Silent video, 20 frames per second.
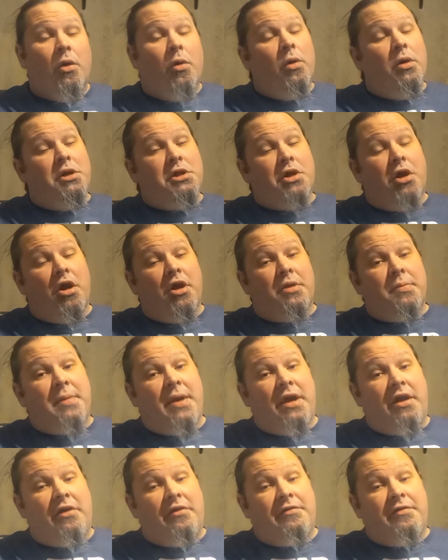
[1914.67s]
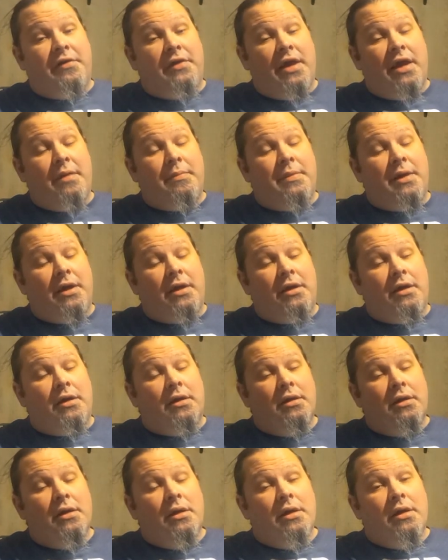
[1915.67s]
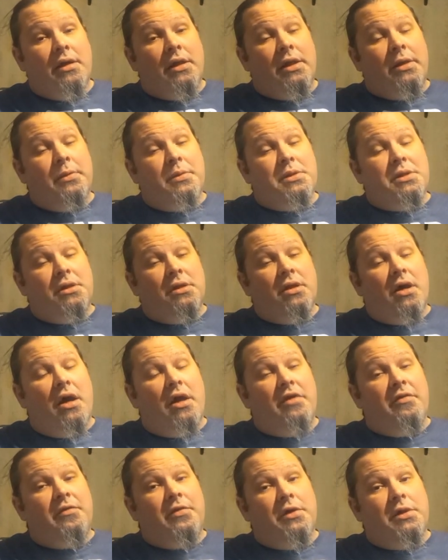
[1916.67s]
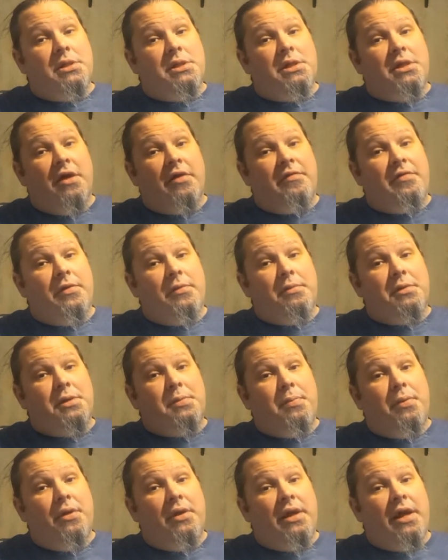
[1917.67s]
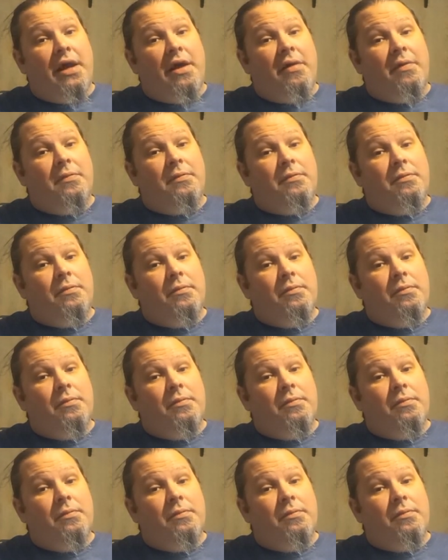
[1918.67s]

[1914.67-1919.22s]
Or Dark Matter, for that matter. There was a lot of good stuff that was put out